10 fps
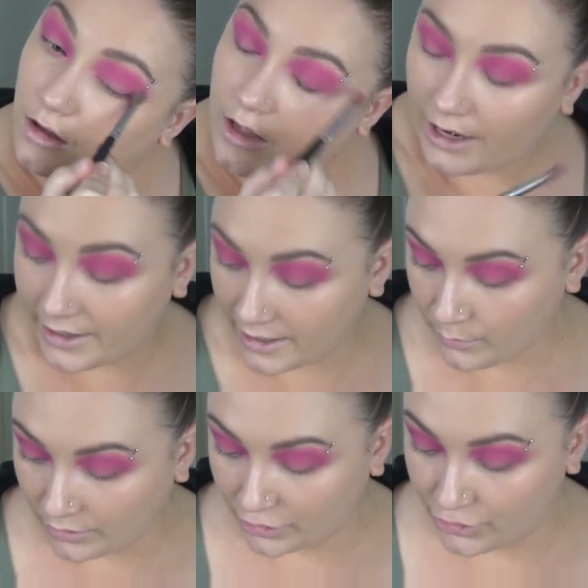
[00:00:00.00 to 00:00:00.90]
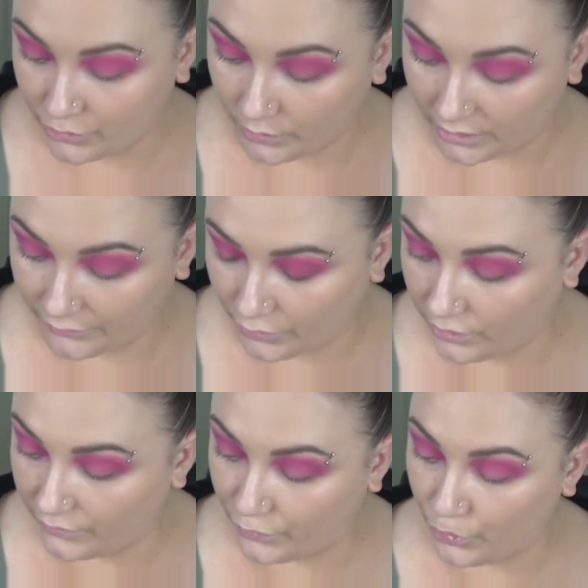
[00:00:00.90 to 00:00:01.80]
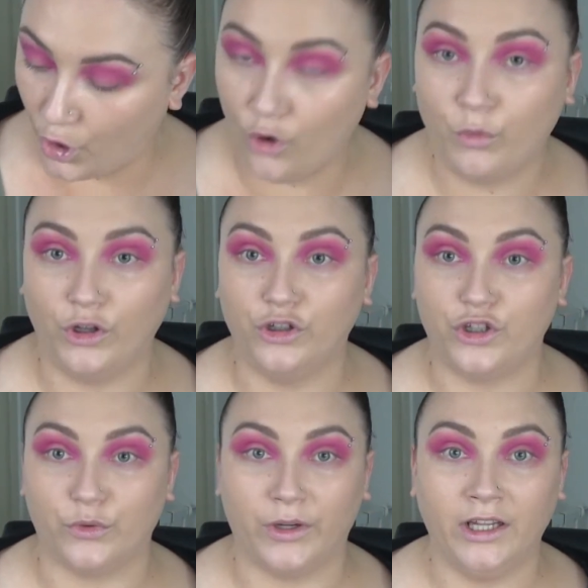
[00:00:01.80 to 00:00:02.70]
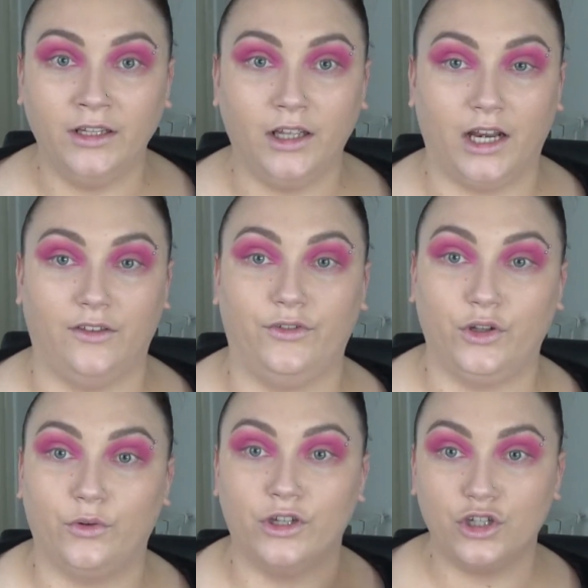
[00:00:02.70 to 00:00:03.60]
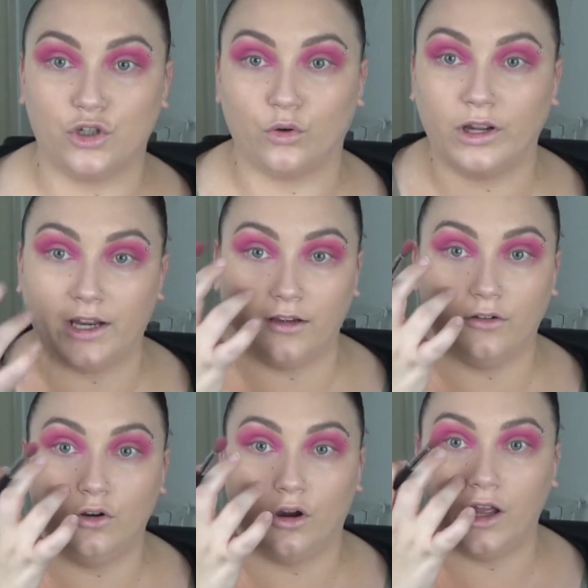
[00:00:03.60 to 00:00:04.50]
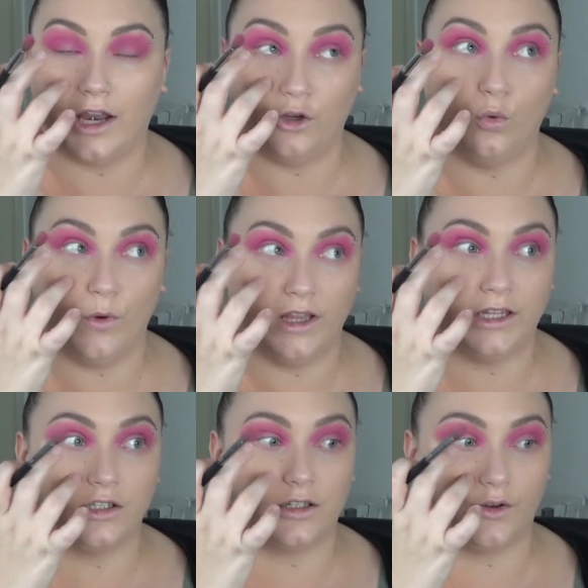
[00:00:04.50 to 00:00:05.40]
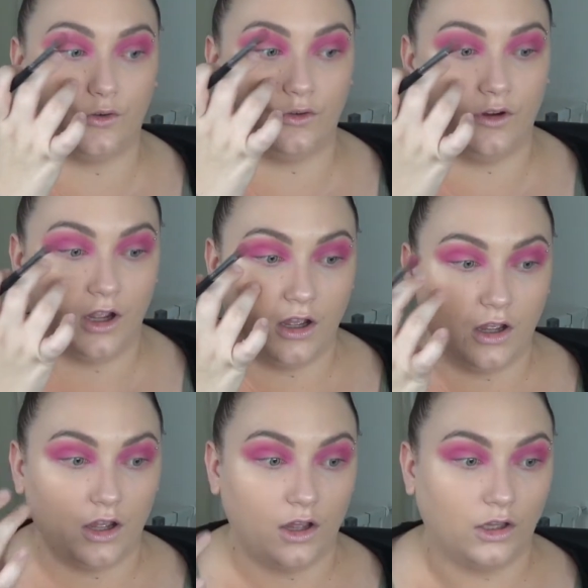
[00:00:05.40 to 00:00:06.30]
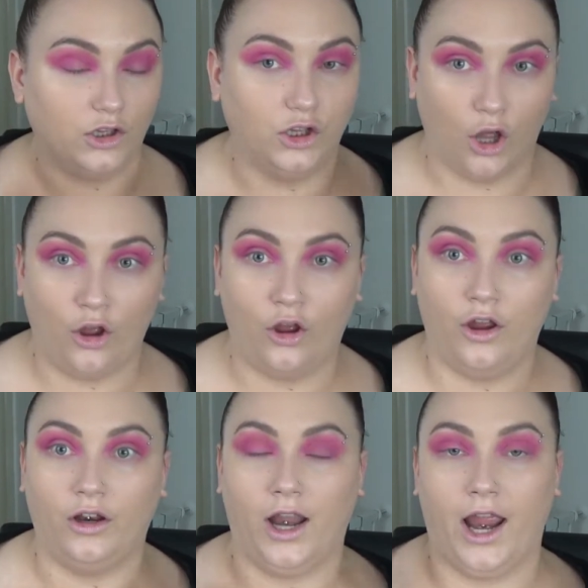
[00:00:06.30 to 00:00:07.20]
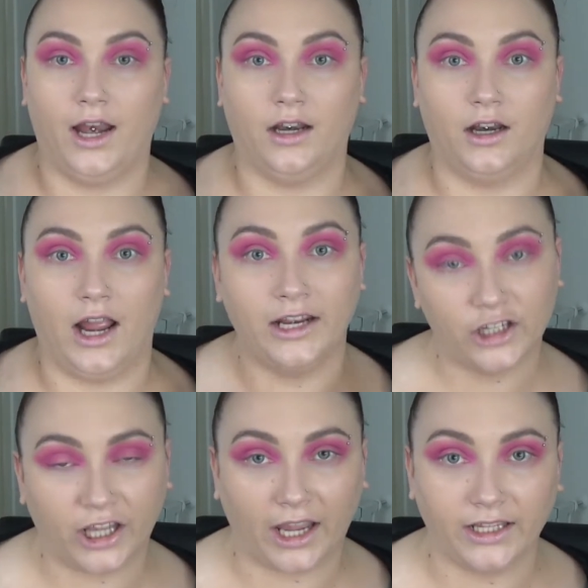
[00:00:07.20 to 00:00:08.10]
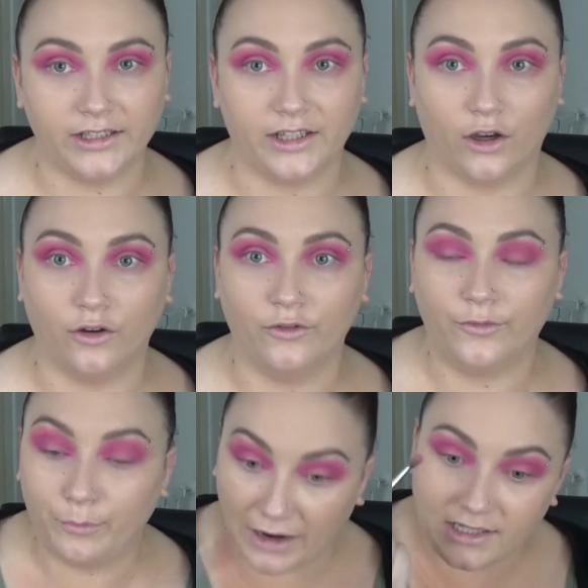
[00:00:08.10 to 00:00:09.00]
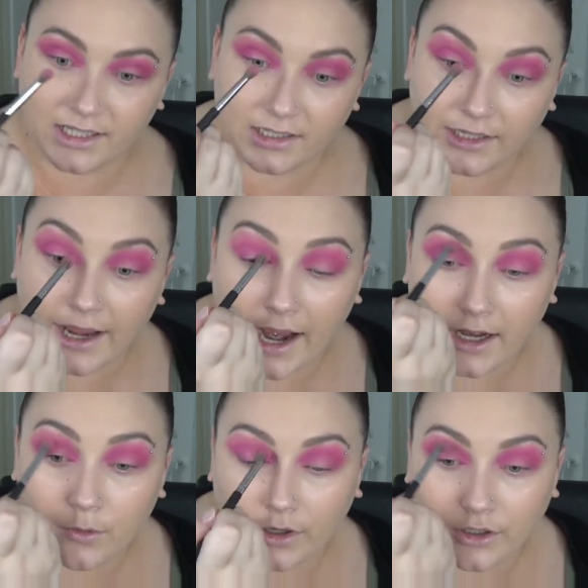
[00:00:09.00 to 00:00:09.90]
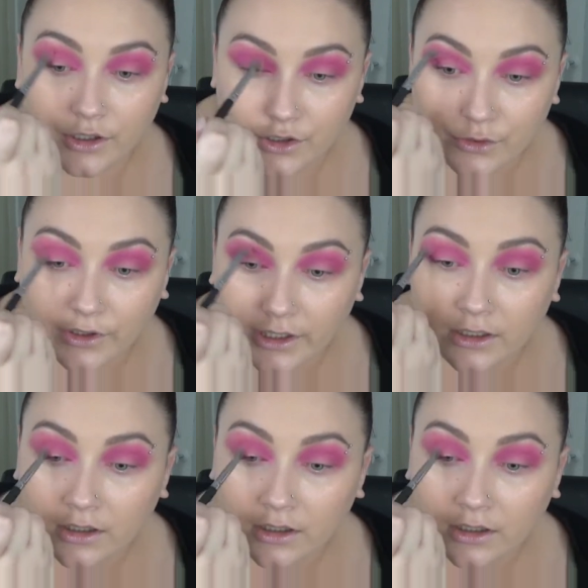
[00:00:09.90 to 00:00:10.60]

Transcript: And anyone can do it if you know what you're doing, and if you enjoy it, and you're willing to learn and educate yourself. Basically anyone can do it.